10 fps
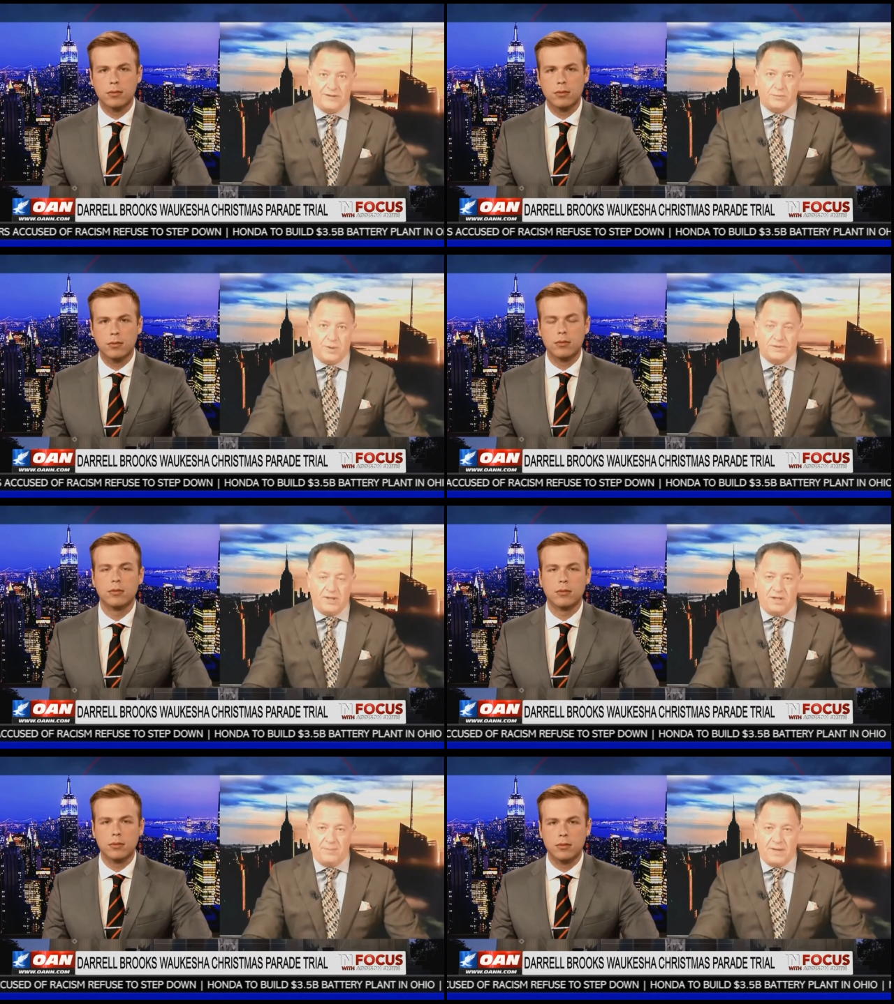Speaker 1: That's what I was
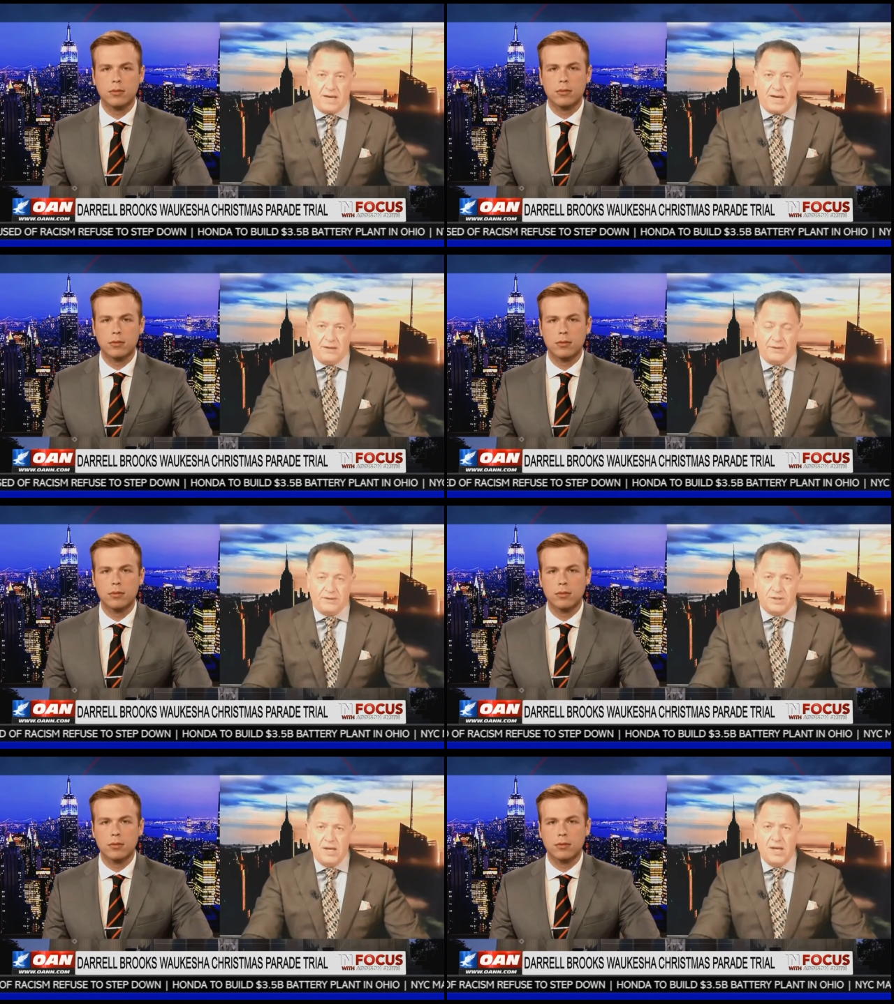telling my
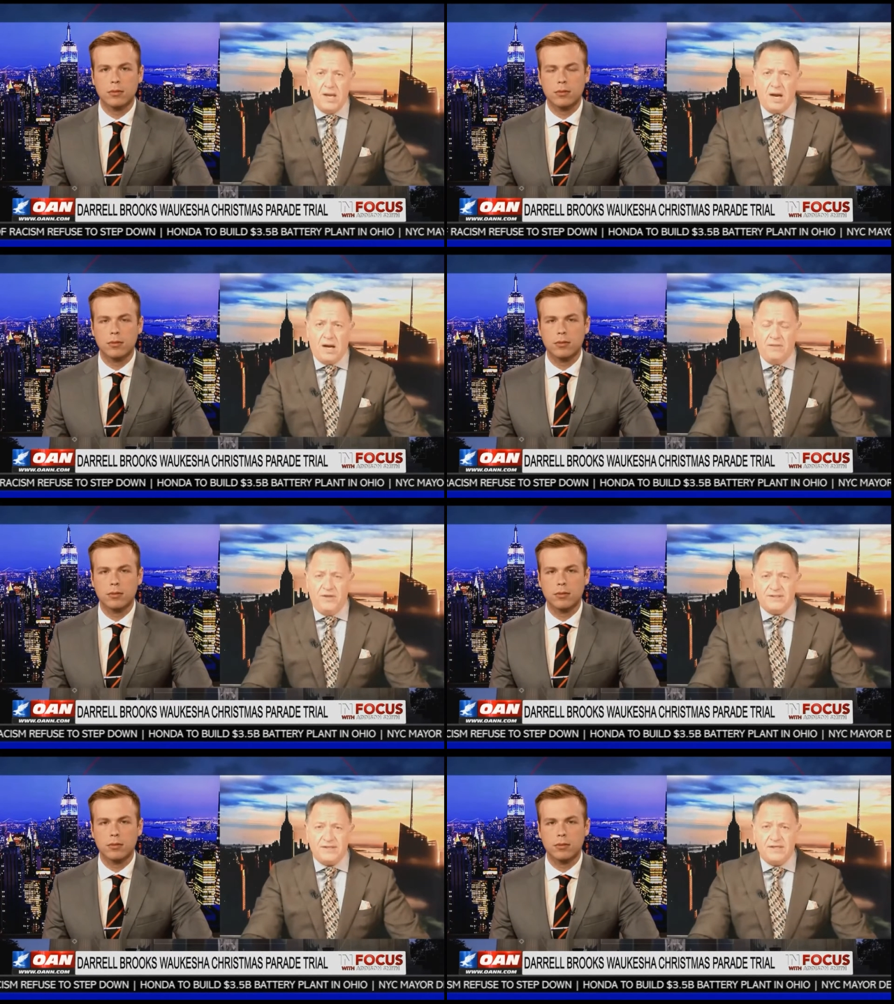colleagues. Uh,
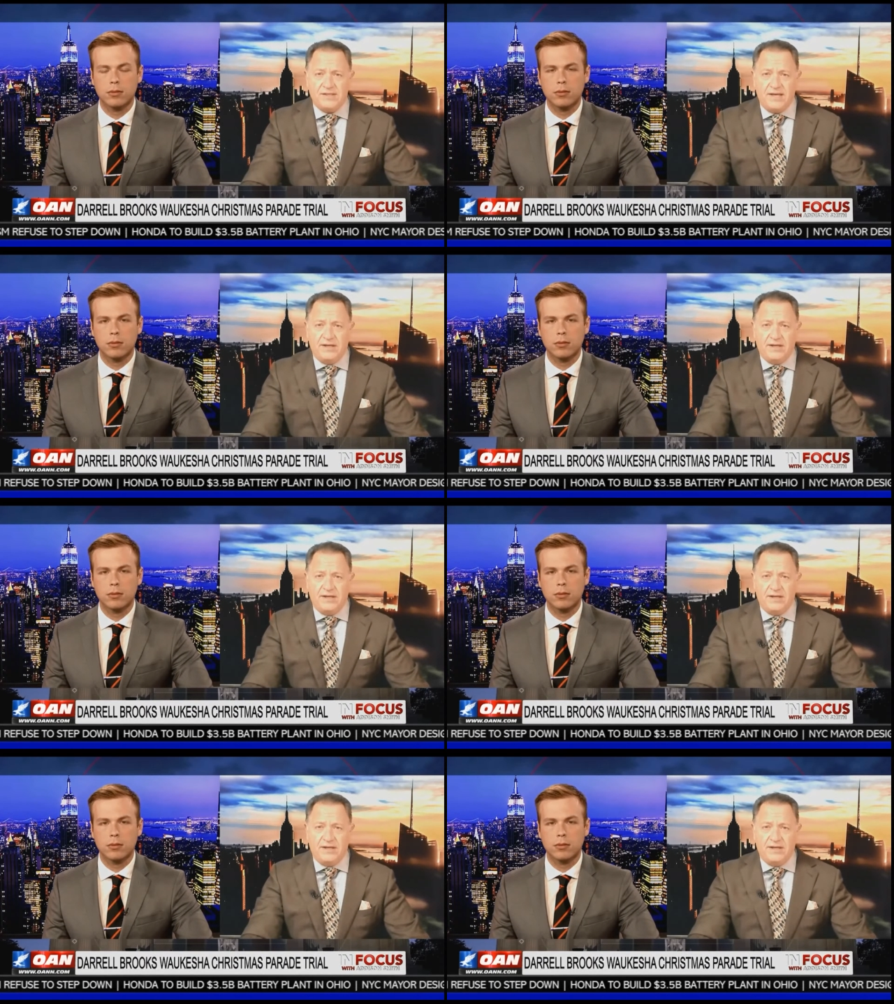this is